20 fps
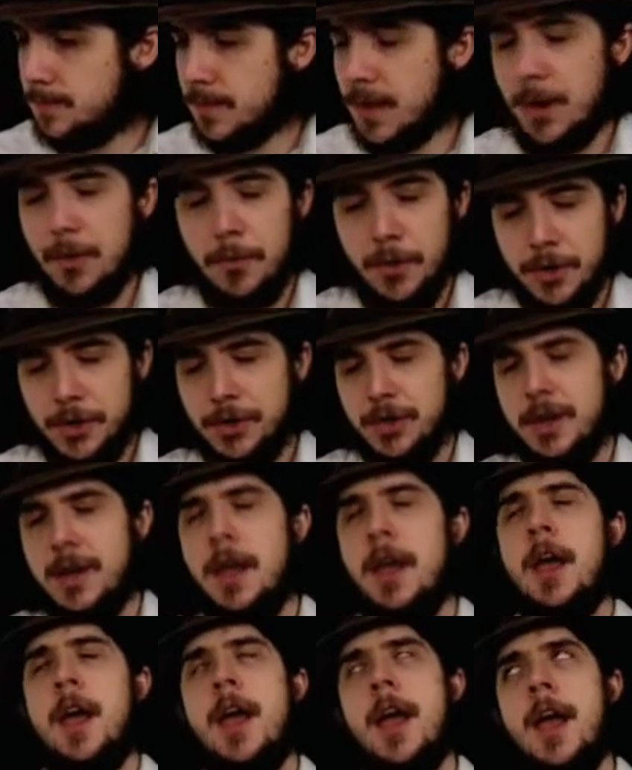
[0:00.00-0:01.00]
I wish
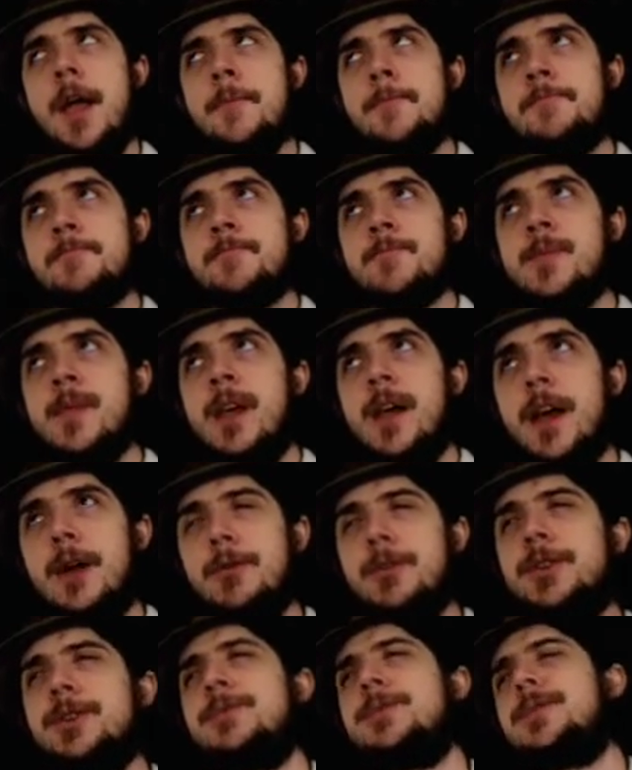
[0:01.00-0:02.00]

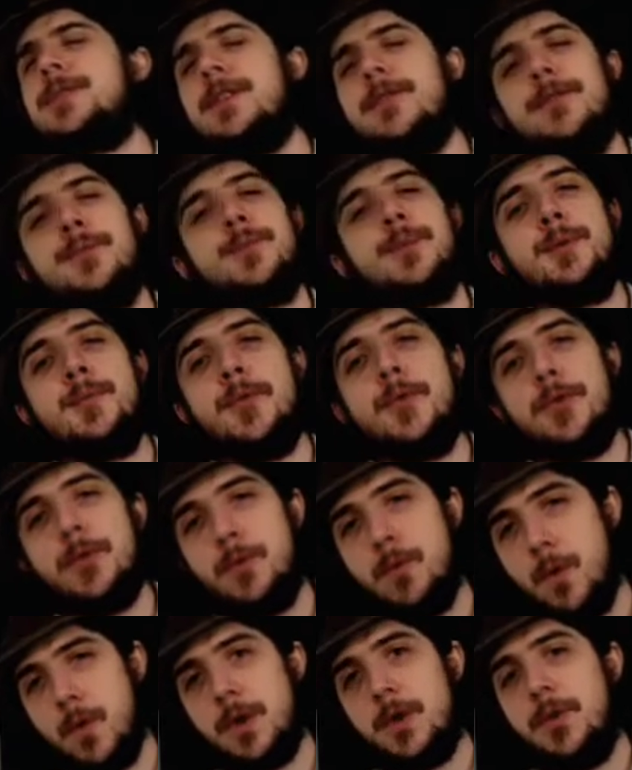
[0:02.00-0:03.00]
it was giving me more to
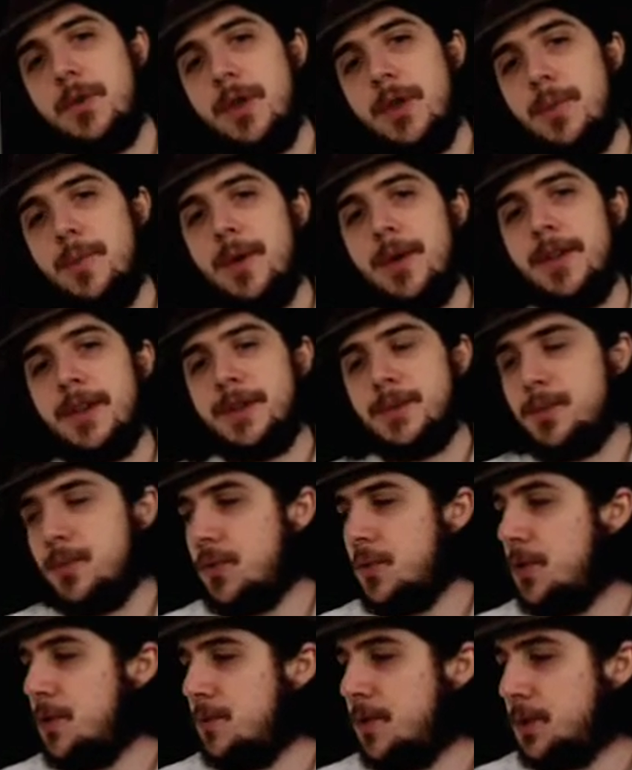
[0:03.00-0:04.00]
work with, but that's
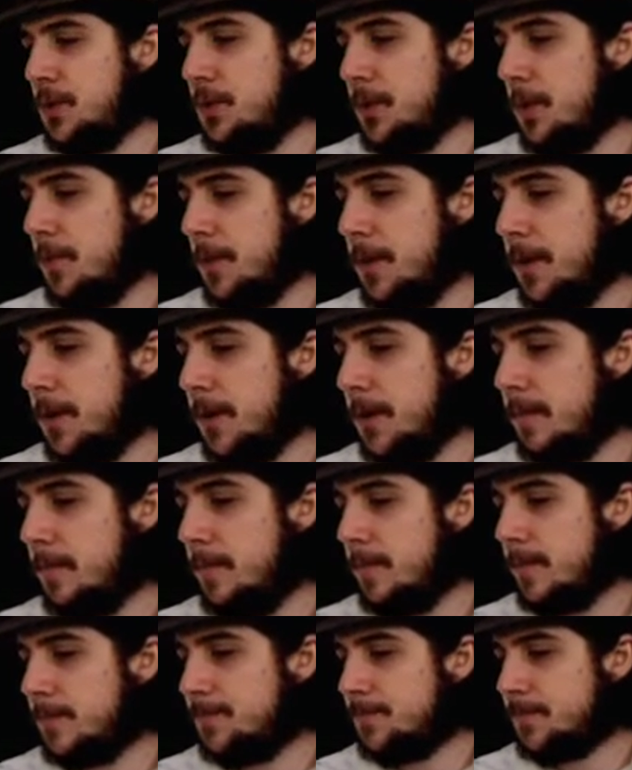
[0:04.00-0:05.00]
pretty much what I'm getting.
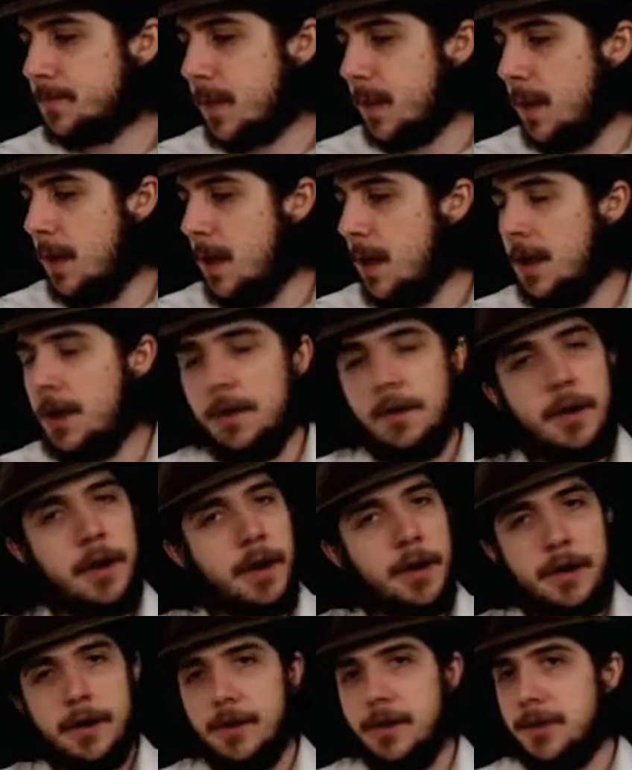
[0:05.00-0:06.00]

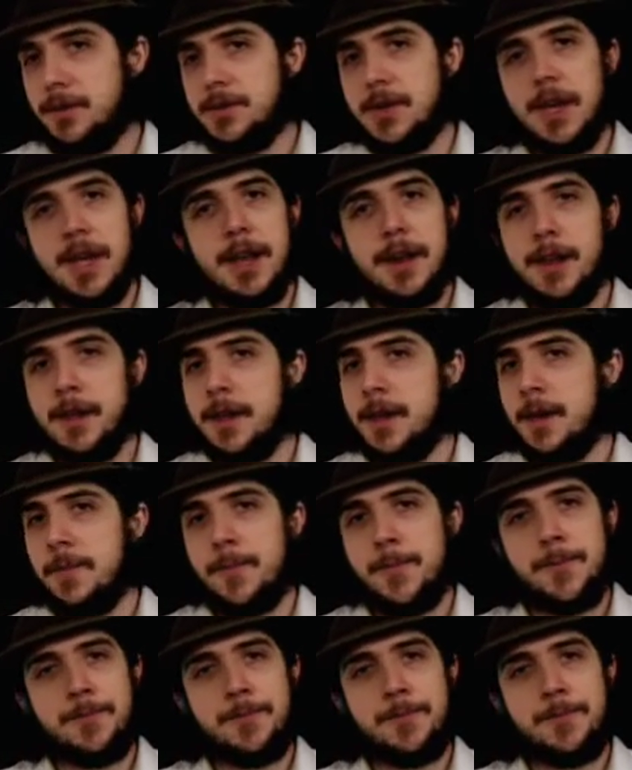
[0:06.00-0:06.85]
Not at all tannic.